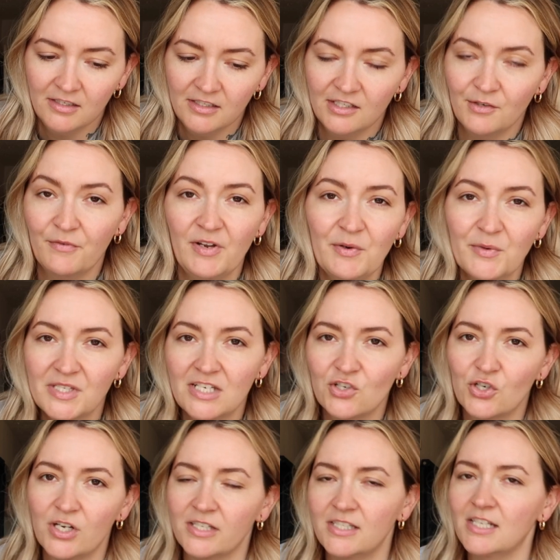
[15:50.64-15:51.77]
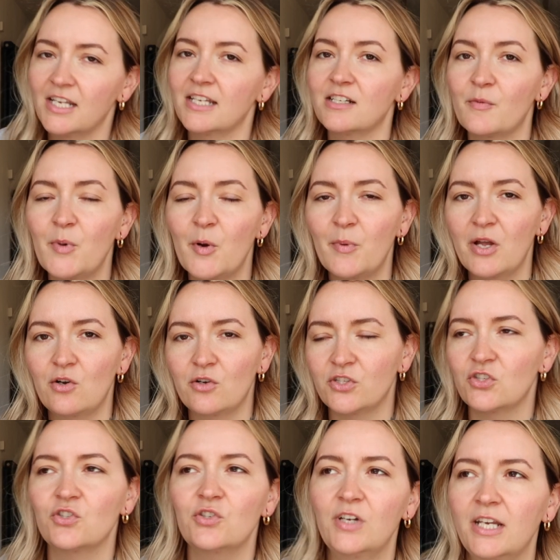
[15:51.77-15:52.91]
So if anyone's interested, I'll pop it across the
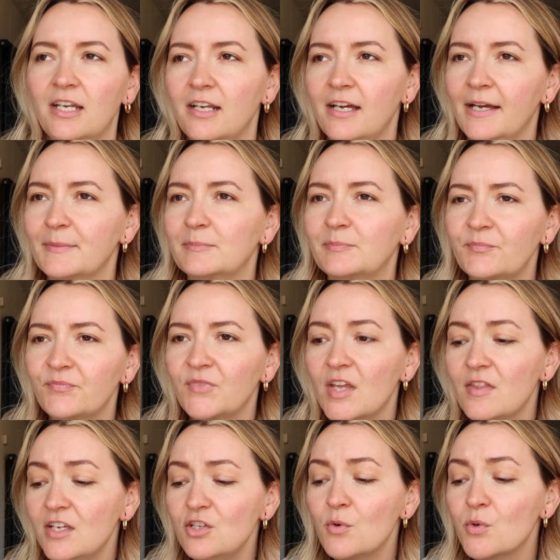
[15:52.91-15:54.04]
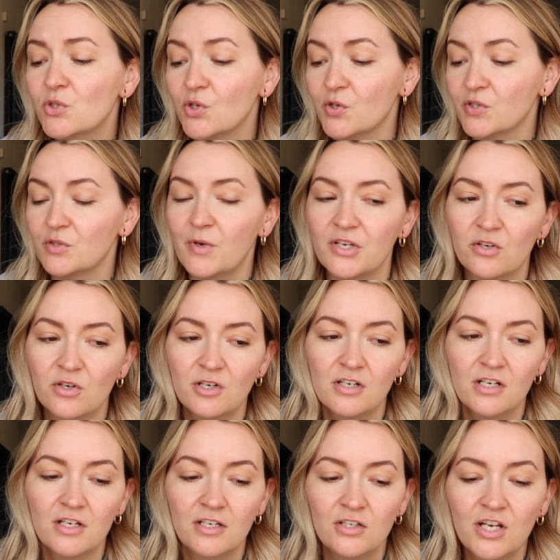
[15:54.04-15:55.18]
screen. They do all sorts as well.
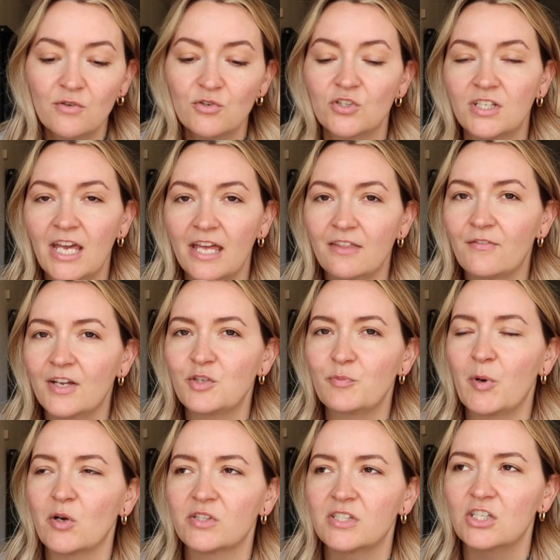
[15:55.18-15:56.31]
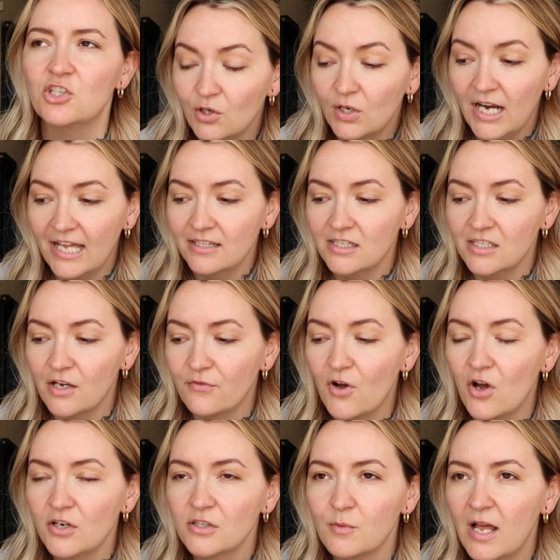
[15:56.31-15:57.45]
You don't just get the veg boxes, you can add stuff
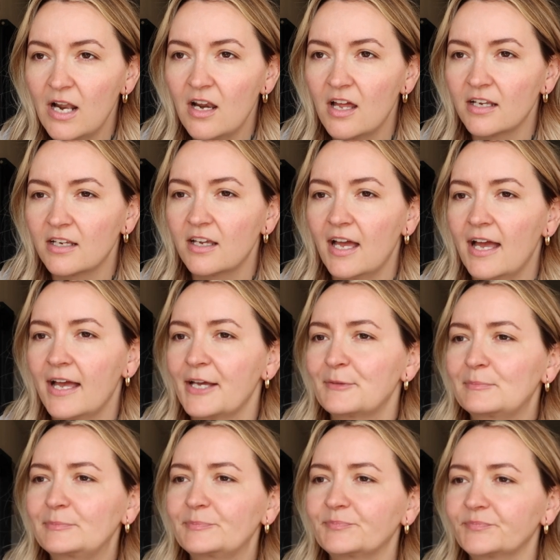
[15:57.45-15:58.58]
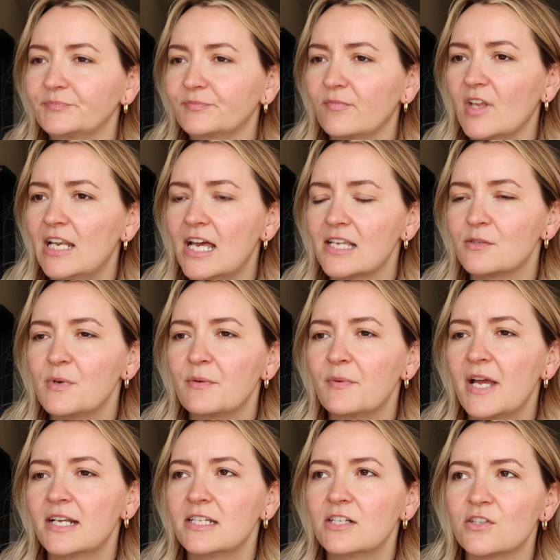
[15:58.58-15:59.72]
on as well. Like last week we
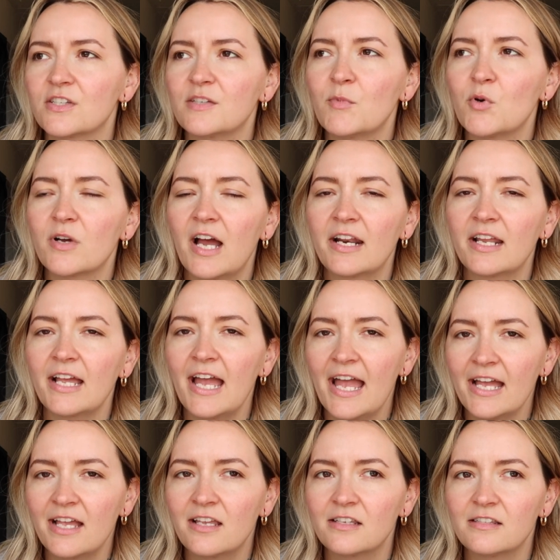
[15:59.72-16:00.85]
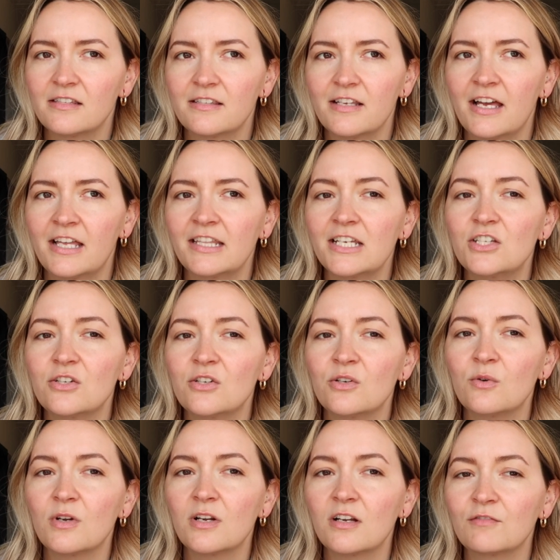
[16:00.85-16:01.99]
added on some organic eggs, and they
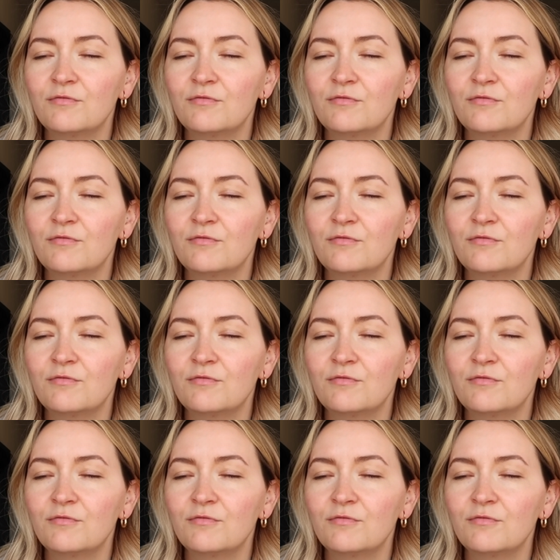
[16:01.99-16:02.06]
do a